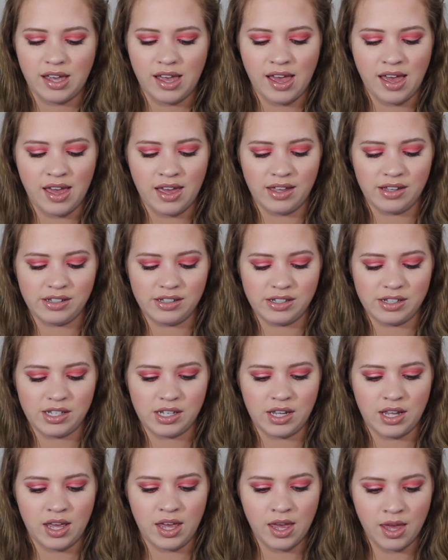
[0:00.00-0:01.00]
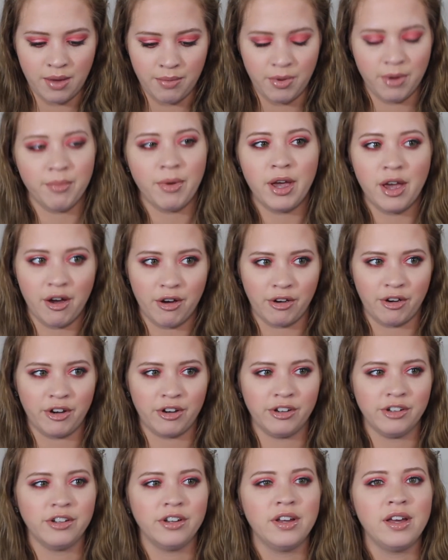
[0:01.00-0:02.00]
and him and my
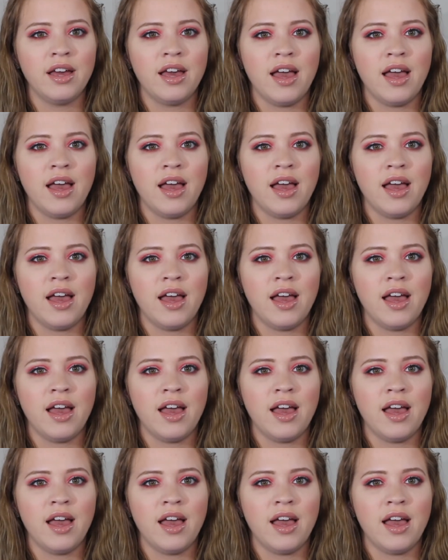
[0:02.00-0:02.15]
uncle